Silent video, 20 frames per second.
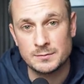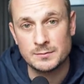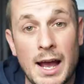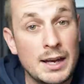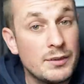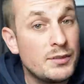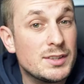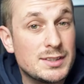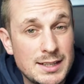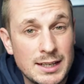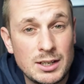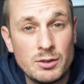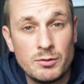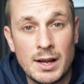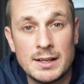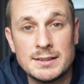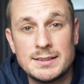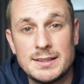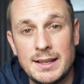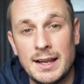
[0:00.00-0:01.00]
And if you stick
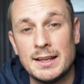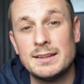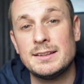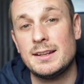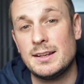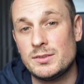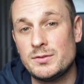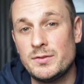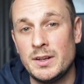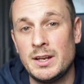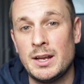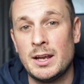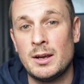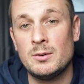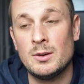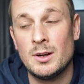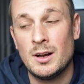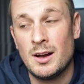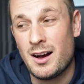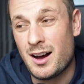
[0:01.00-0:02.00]
around to the end of this
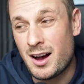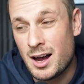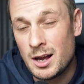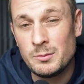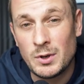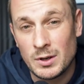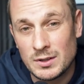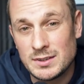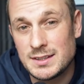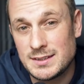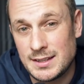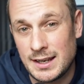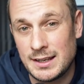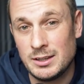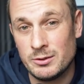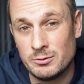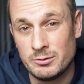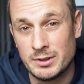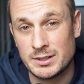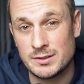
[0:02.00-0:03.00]
video, I'm going to
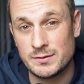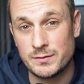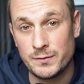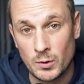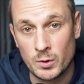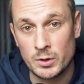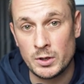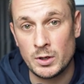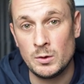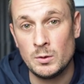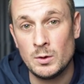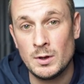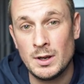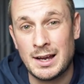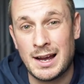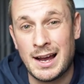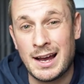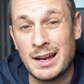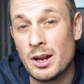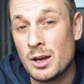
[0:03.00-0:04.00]
take the risk for you
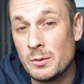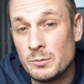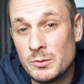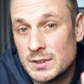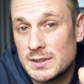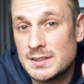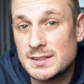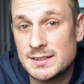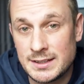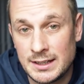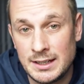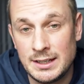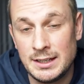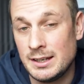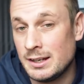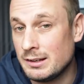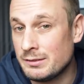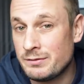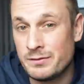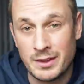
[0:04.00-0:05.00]
and I'm going to
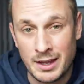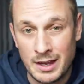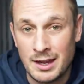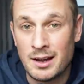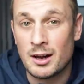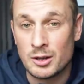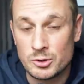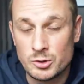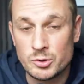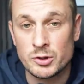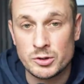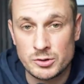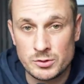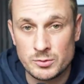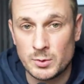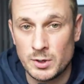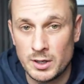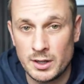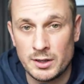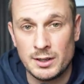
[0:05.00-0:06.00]
see if they are
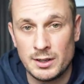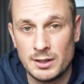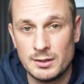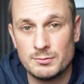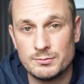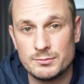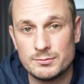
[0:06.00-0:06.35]
trustworthy.